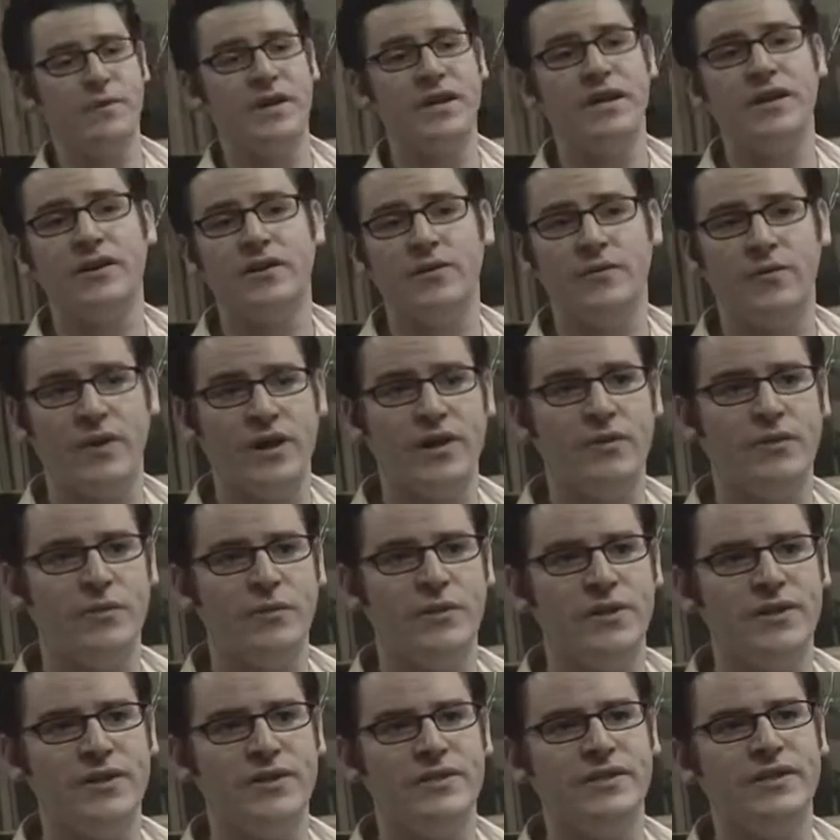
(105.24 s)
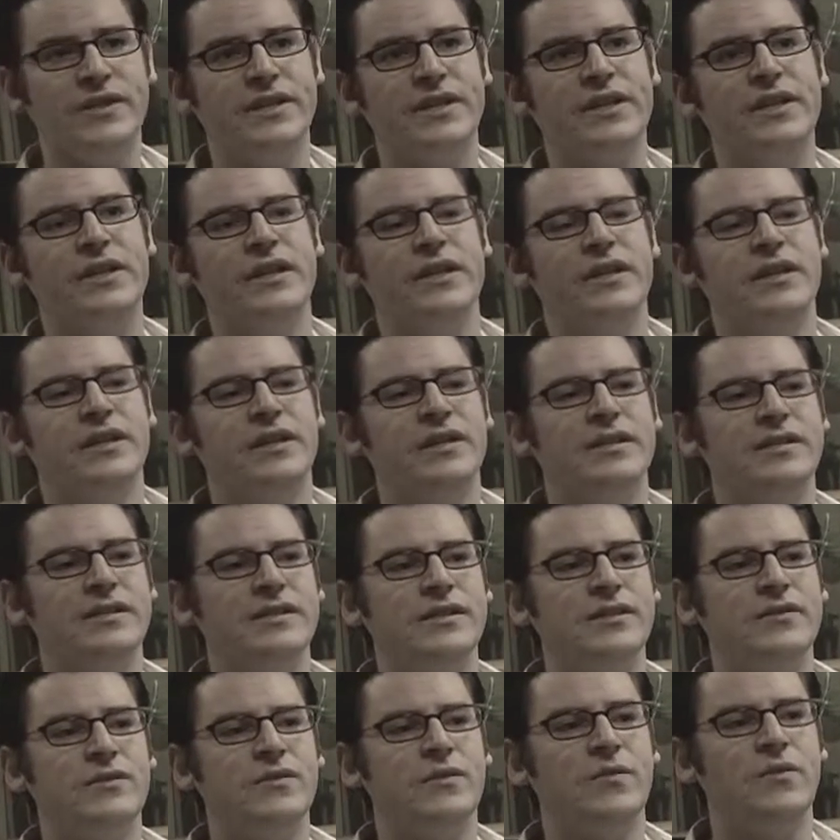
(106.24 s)
being a record producer is
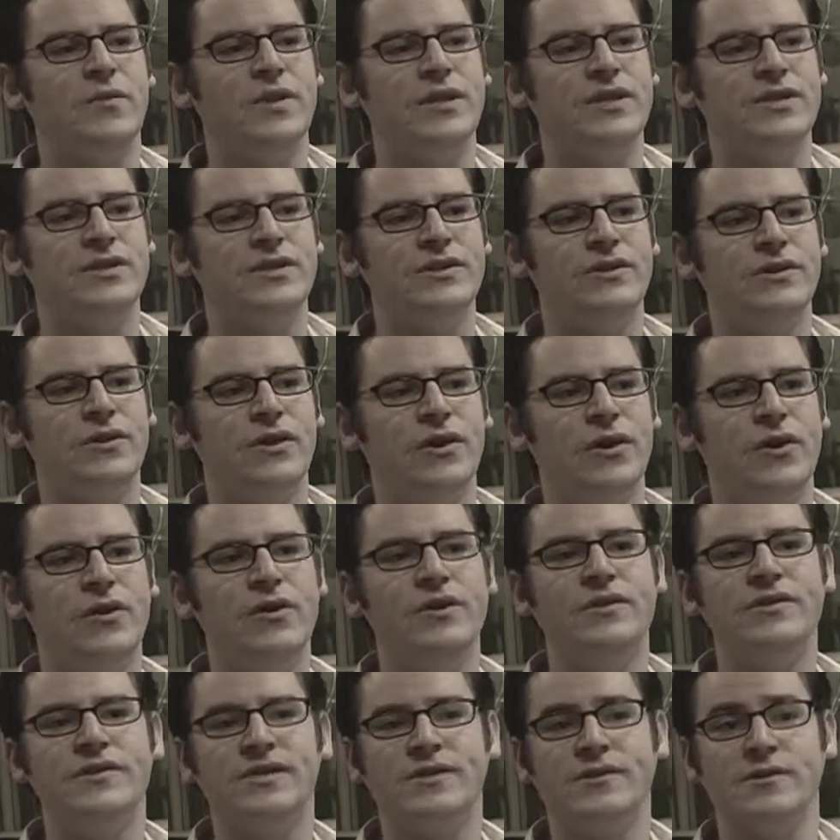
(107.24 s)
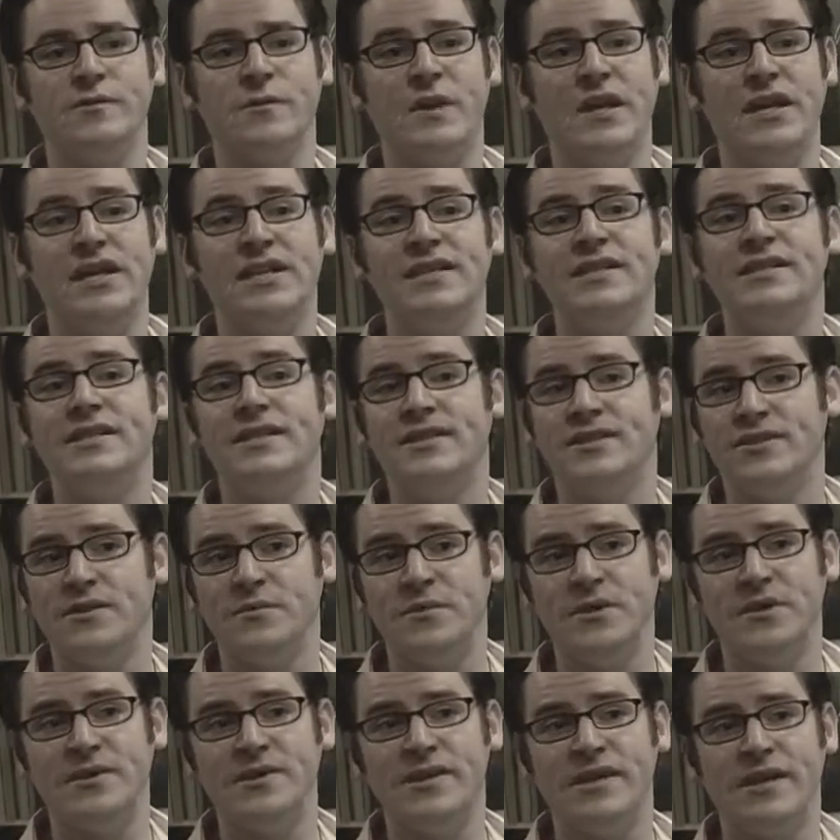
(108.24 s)
that one should hone your skills by listening to
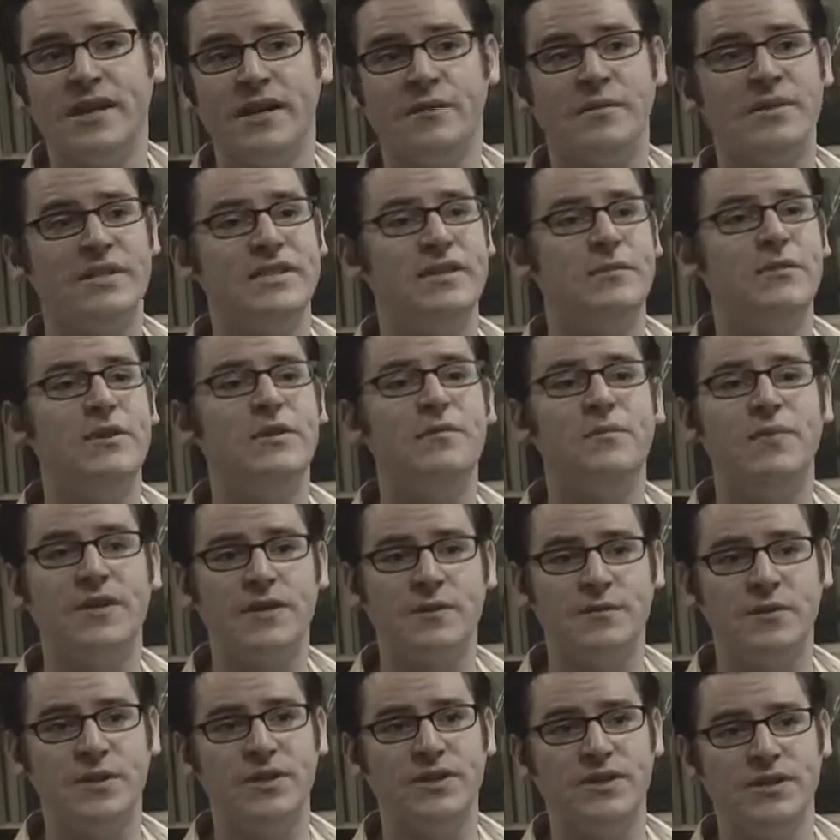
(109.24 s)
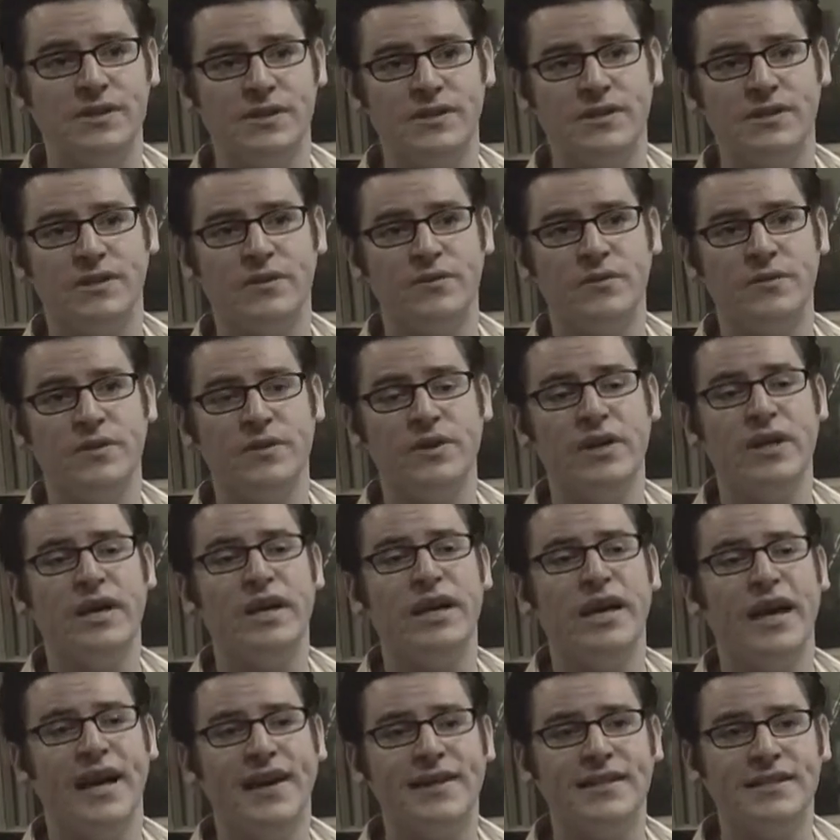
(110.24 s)
music. I mean, some of the best producers in the world
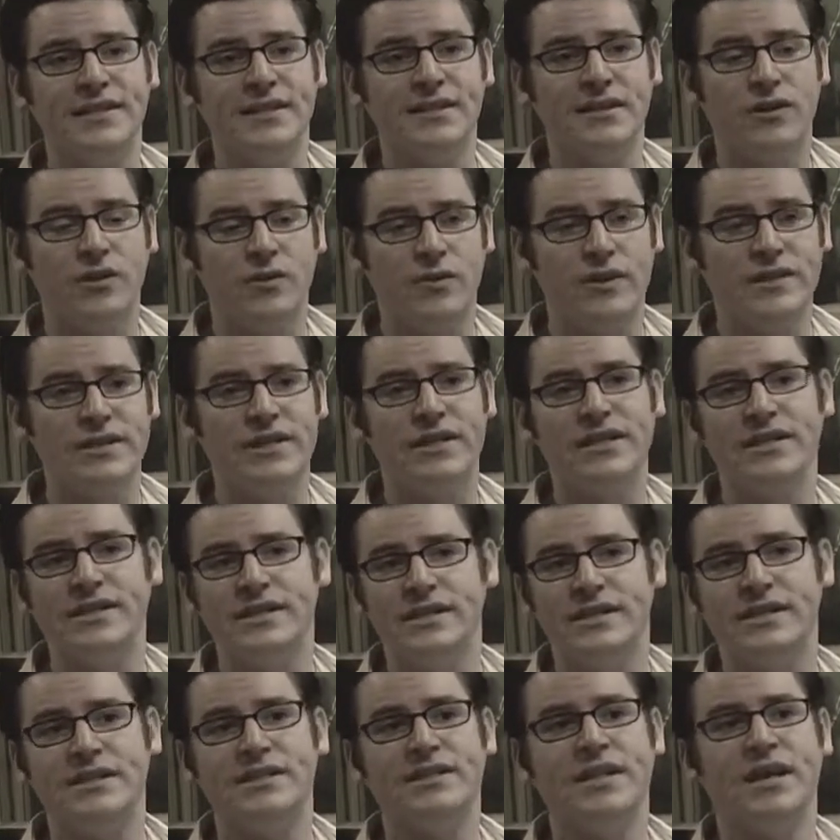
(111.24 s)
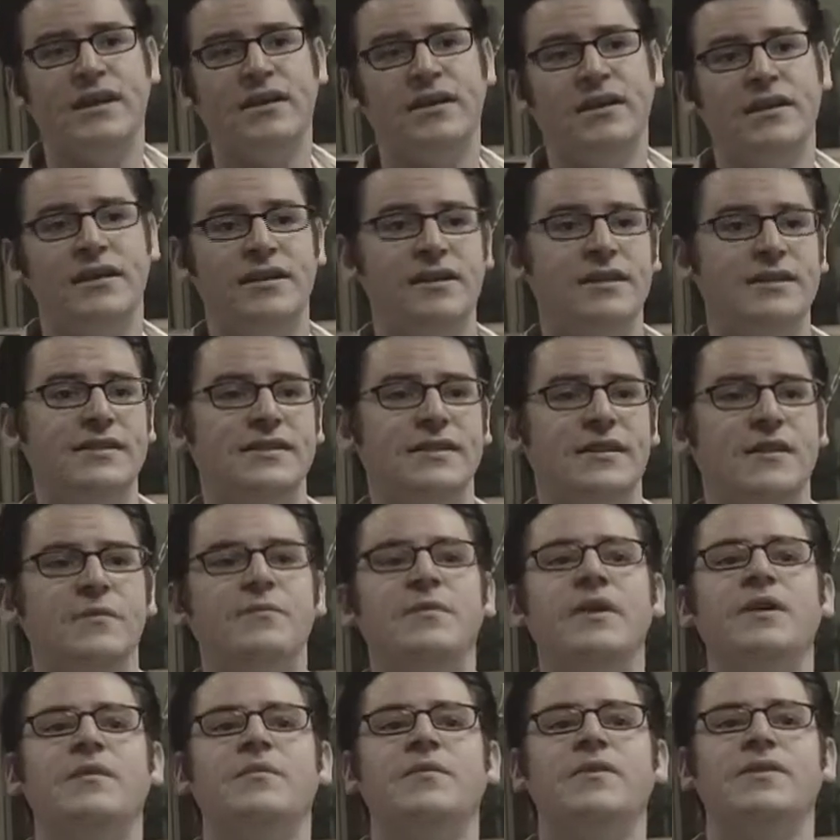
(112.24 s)
actually critically sit down and listen and
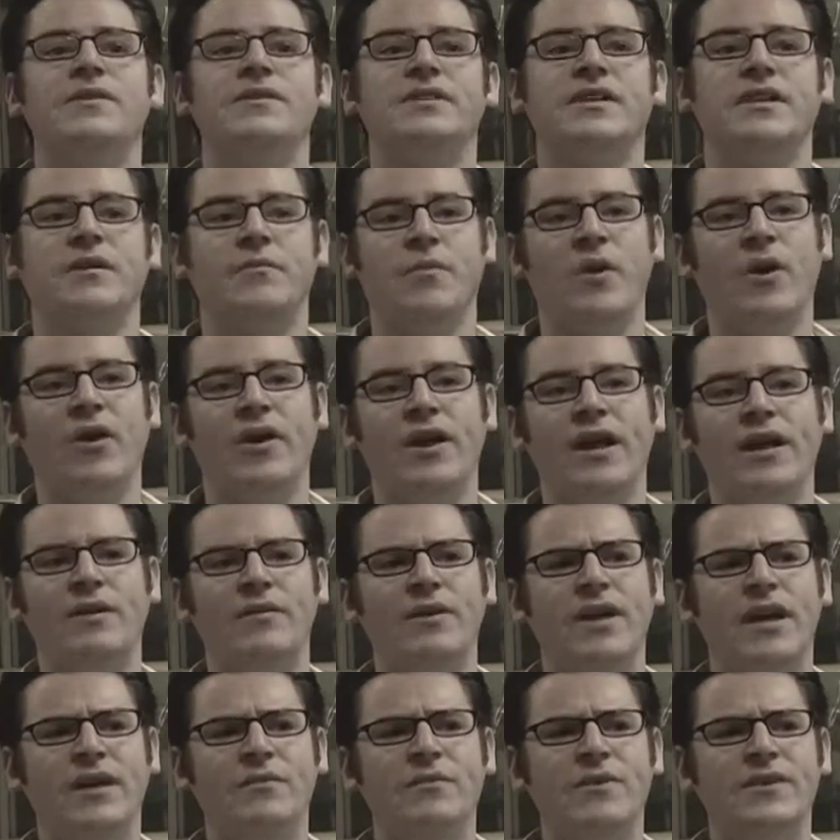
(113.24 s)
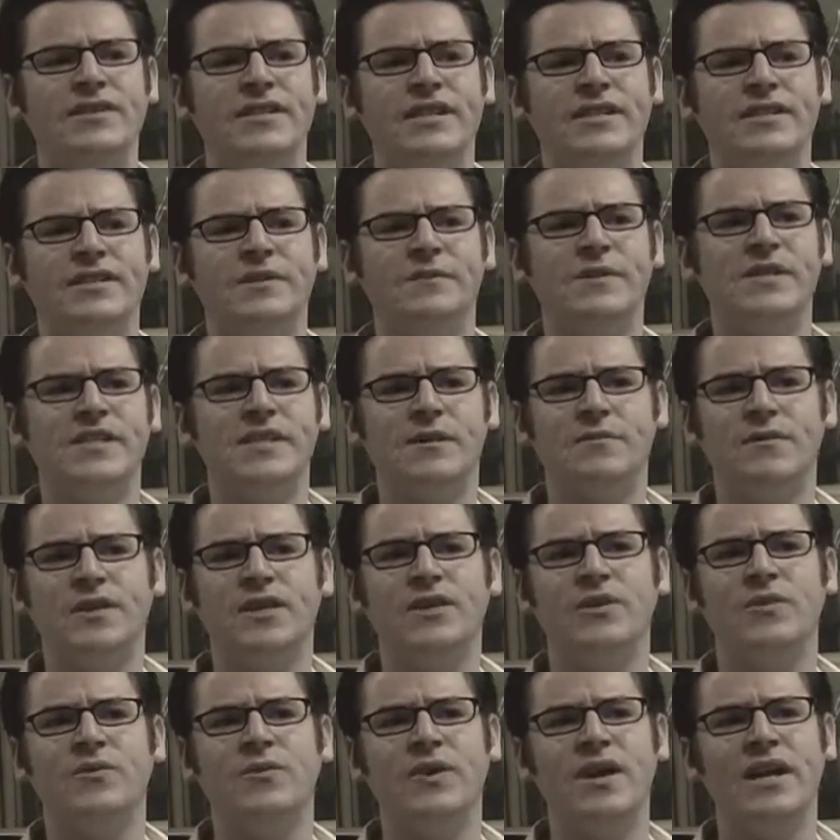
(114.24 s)
pick music apart. And music has to be something
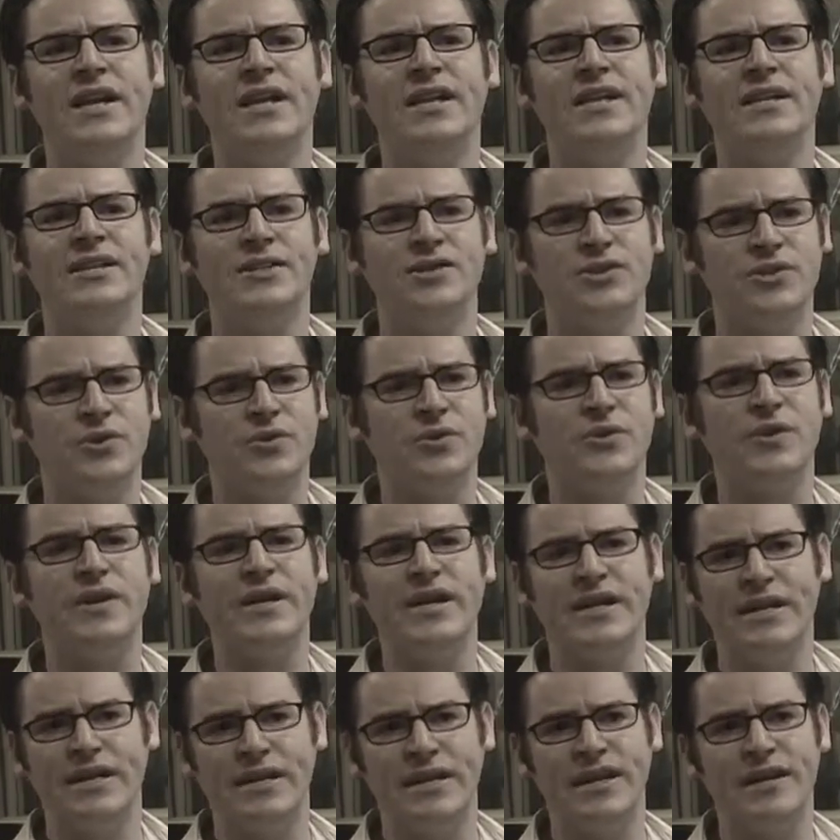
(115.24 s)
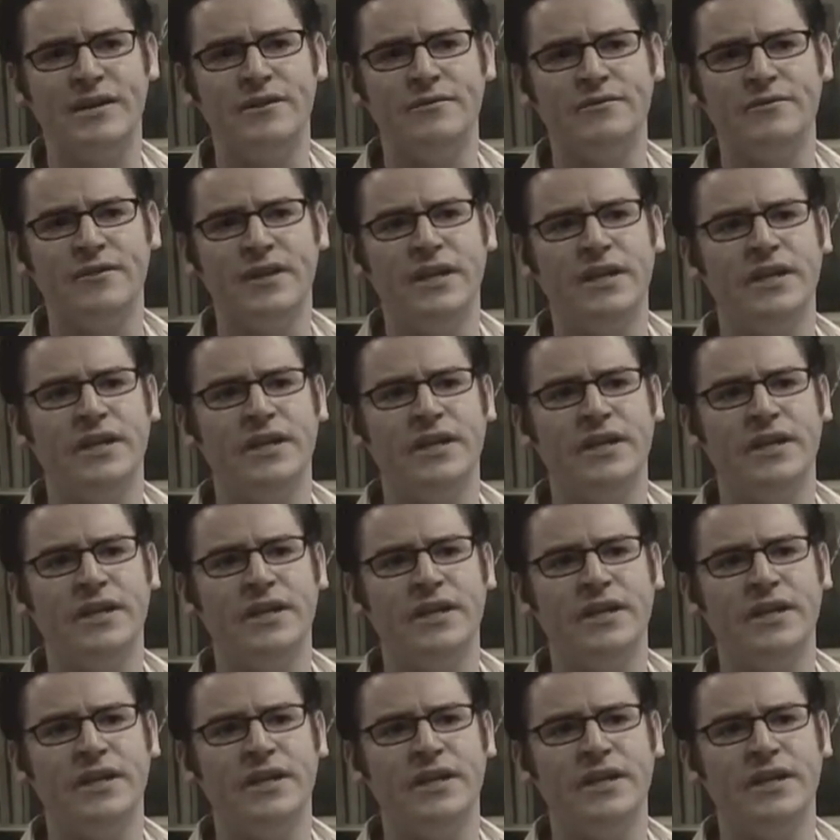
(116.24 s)
you really enjoy and love.